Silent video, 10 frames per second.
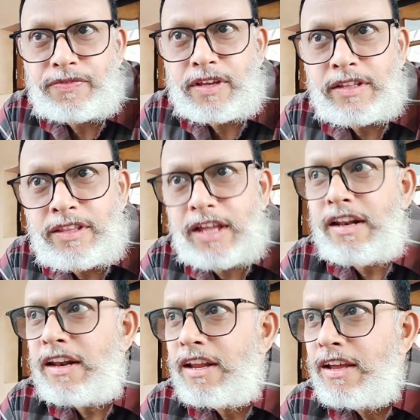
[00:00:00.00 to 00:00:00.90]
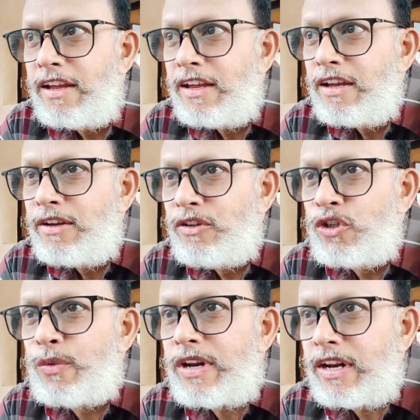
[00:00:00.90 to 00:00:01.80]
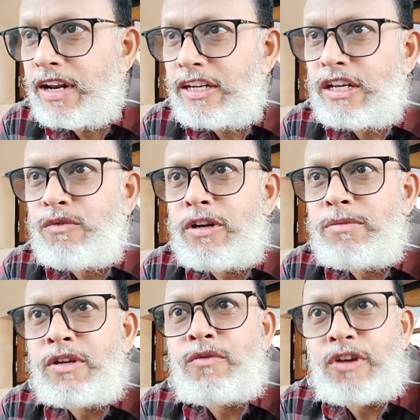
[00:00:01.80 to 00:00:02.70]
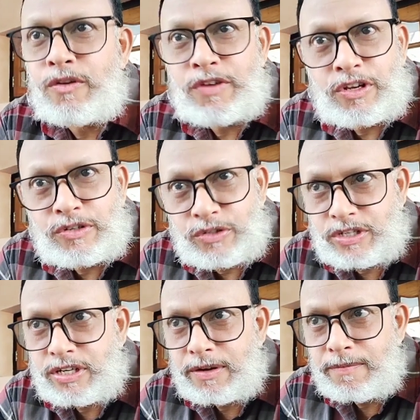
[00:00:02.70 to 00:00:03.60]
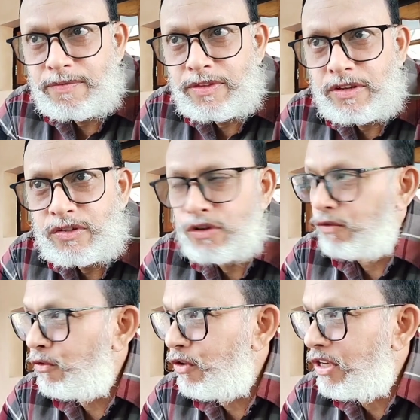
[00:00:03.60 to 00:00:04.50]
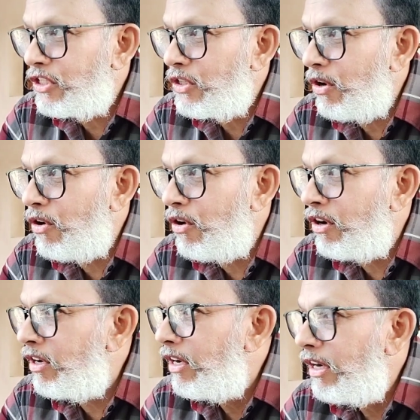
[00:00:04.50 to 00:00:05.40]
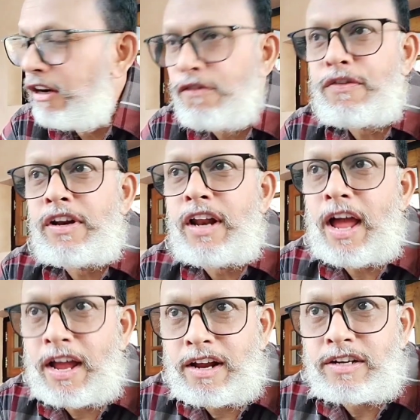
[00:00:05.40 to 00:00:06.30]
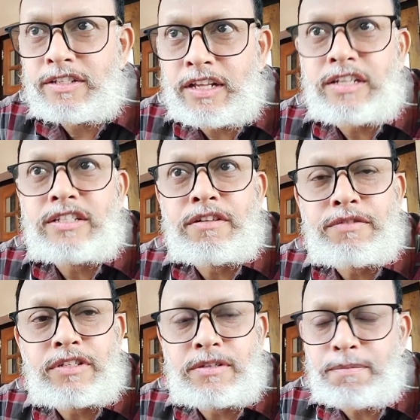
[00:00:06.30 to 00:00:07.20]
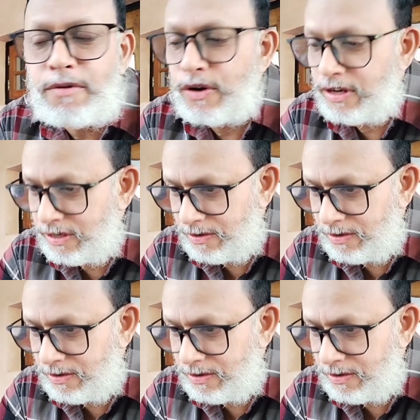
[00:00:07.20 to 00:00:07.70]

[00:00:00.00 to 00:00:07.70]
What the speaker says: Then your writing will be very, very good. So focus on different angles. That is the first point.